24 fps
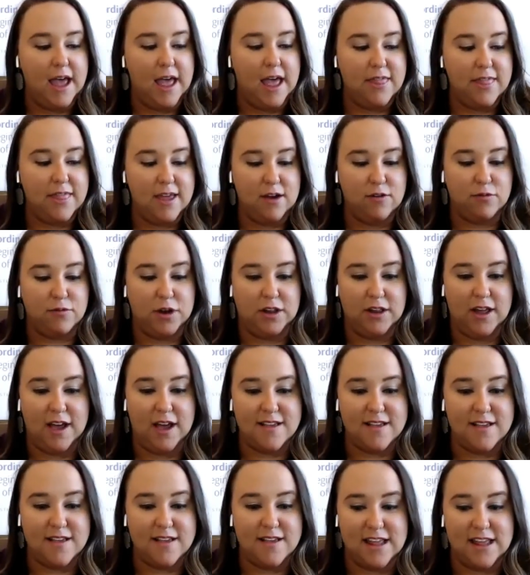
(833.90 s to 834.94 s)
and then
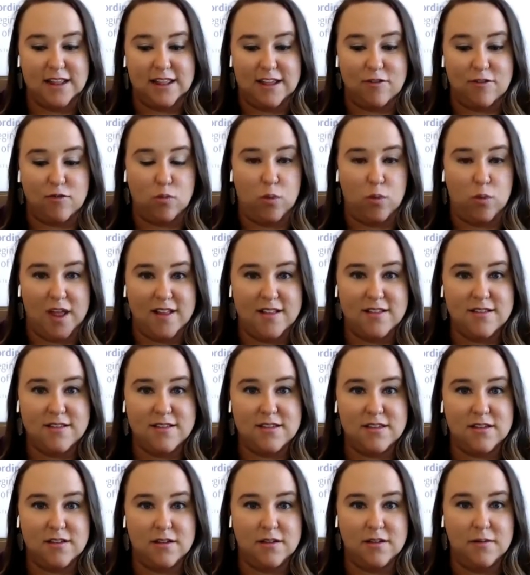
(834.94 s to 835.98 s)
realize that these
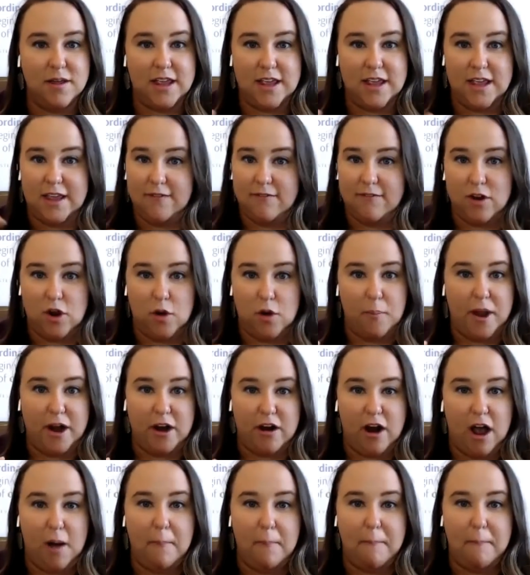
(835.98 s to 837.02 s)
wins, even no matter
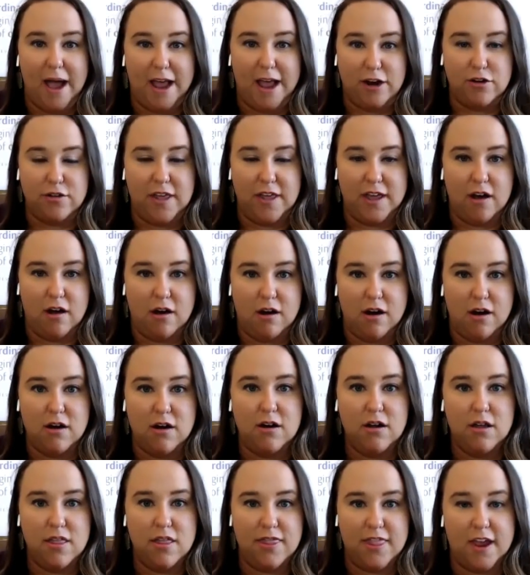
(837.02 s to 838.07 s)
how minor they
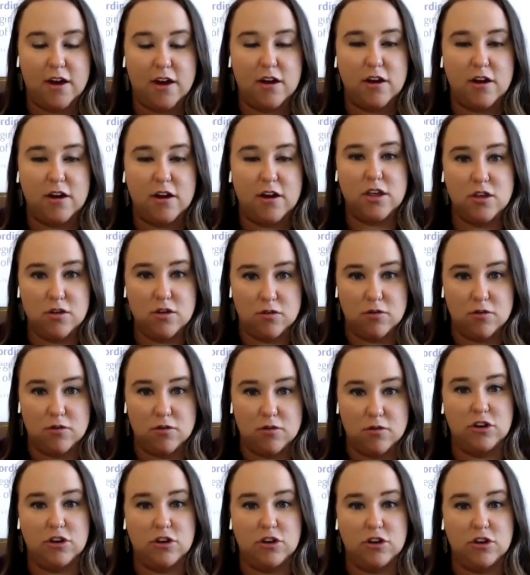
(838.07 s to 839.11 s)
are
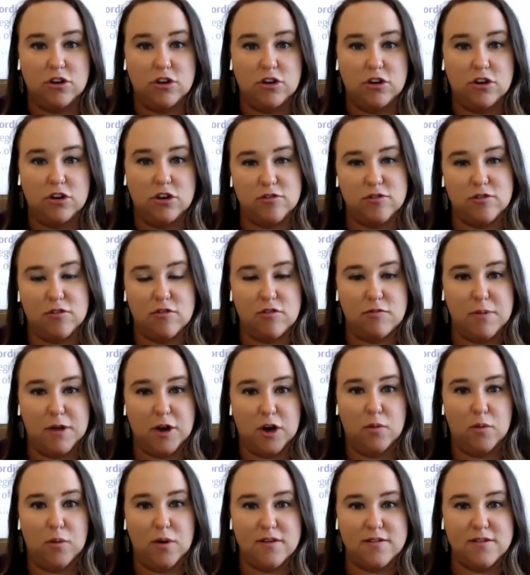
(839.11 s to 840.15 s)
huge in your journey towards those
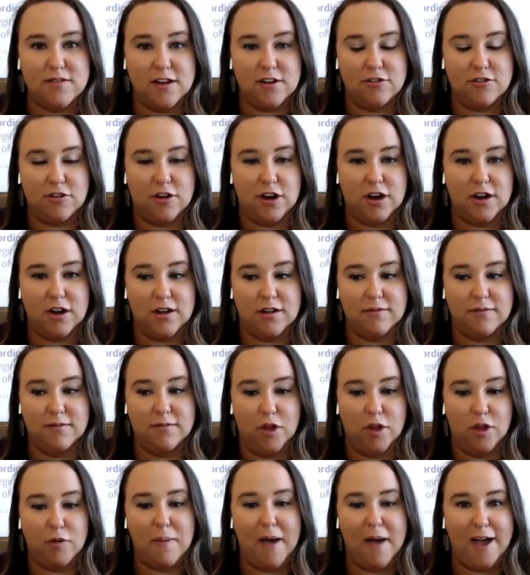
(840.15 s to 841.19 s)
bigger ones that you're going to
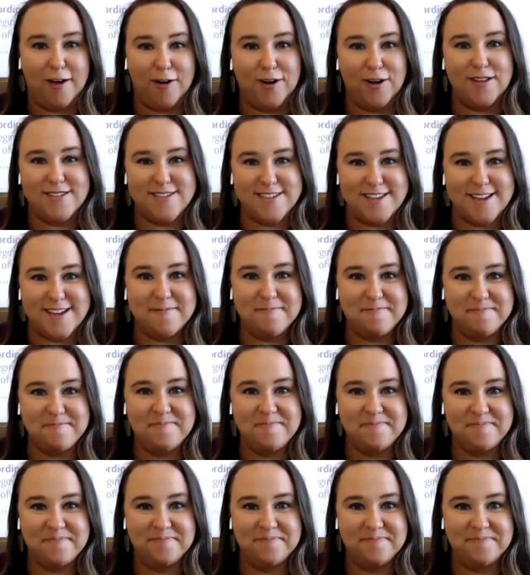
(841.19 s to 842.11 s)
look back on and see.